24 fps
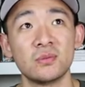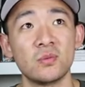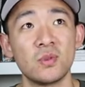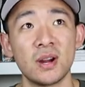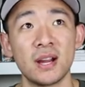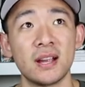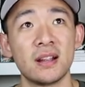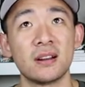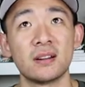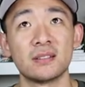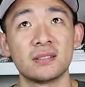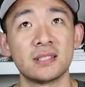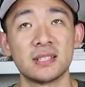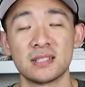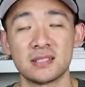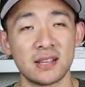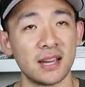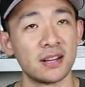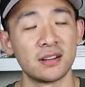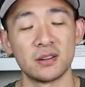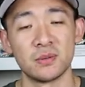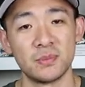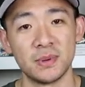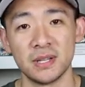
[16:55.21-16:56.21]
wear
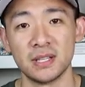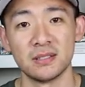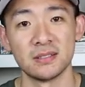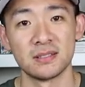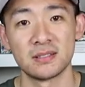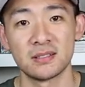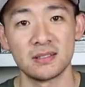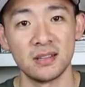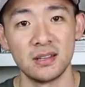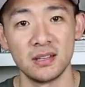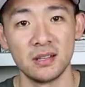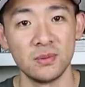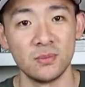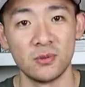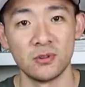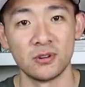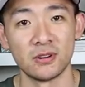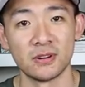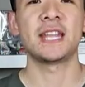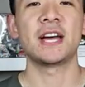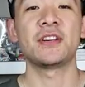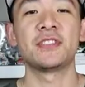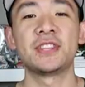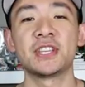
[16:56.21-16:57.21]
designer belts
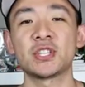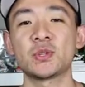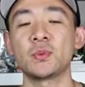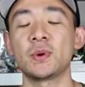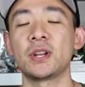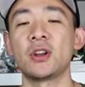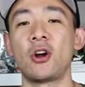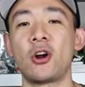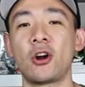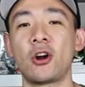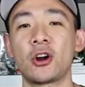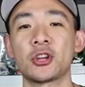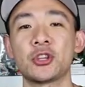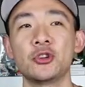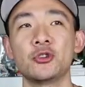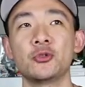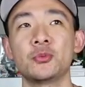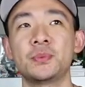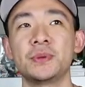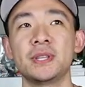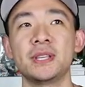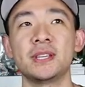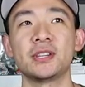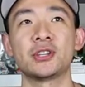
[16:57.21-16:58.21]
anymore now this one
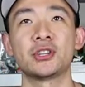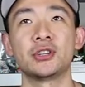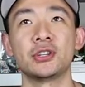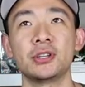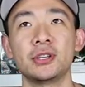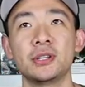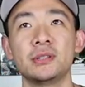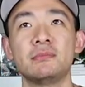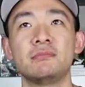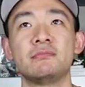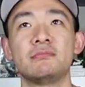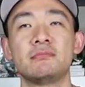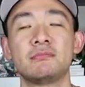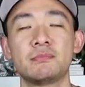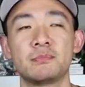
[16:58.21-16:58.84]
arguably could